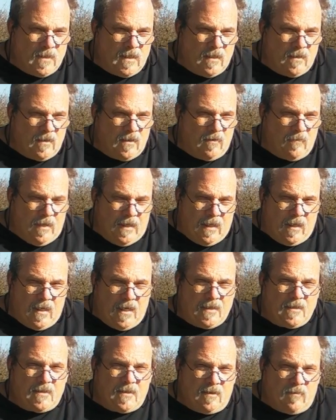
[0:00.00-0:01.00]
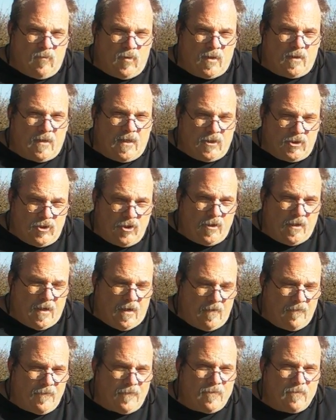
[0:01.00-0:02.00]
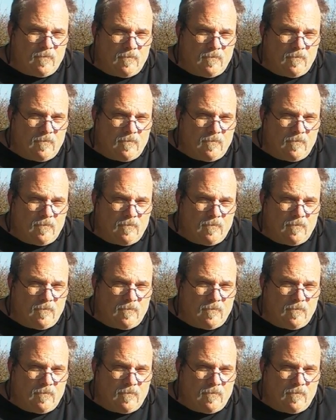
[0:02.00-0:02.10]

a little bit less than what they should have.